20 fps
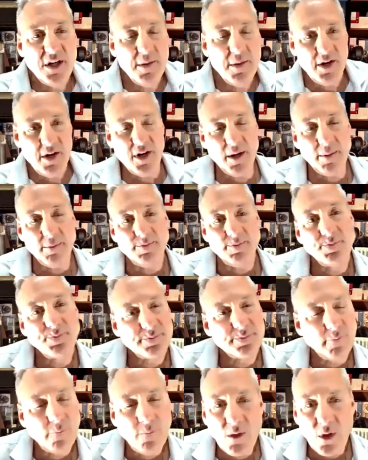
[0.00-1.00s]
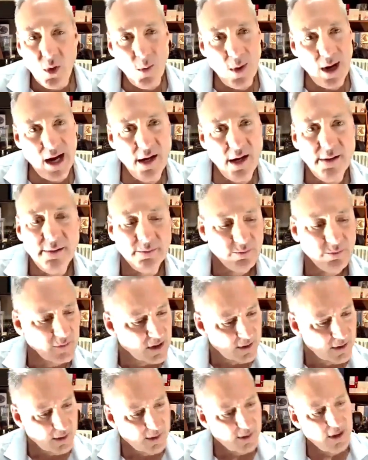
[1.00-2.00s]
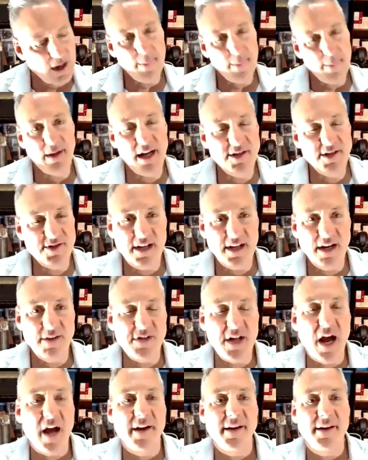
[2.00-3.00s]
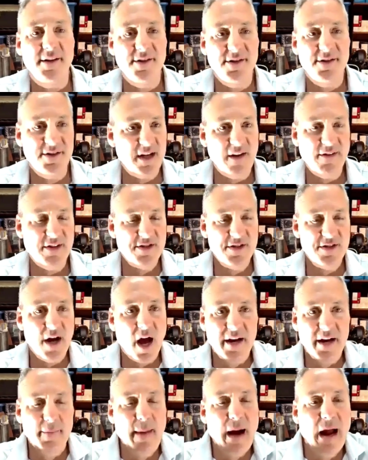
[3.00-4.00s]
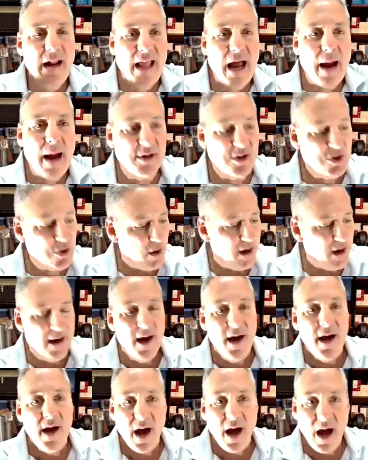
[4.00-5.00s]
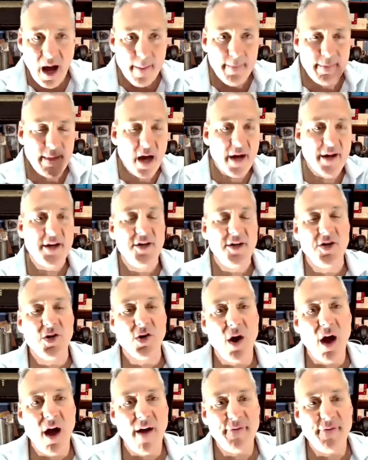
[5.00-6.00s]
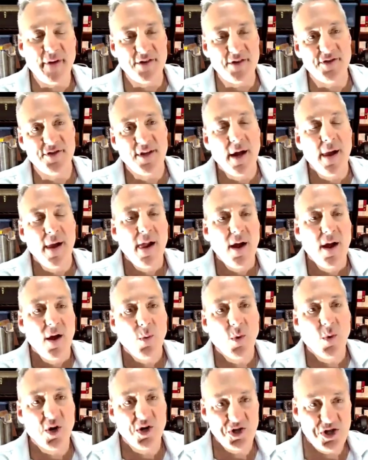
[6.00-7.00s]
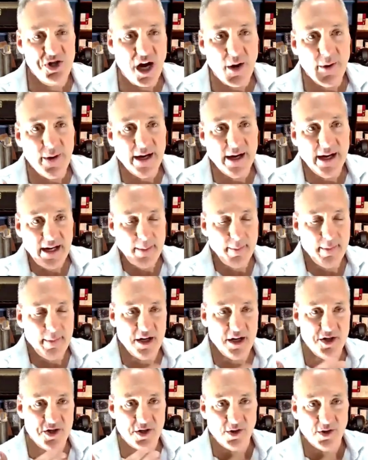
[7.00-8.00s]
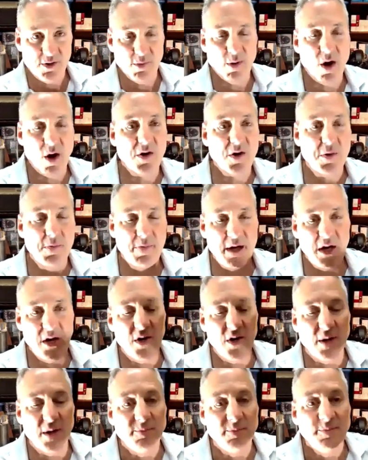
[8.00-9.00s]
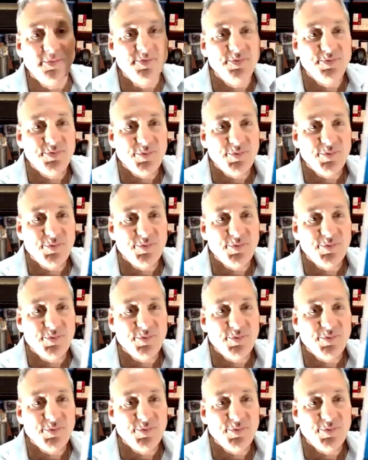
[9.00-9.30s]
computer. Well, God bless, Steve is not in my laboratory. I'm not in your office. We're sharing an image through our computer.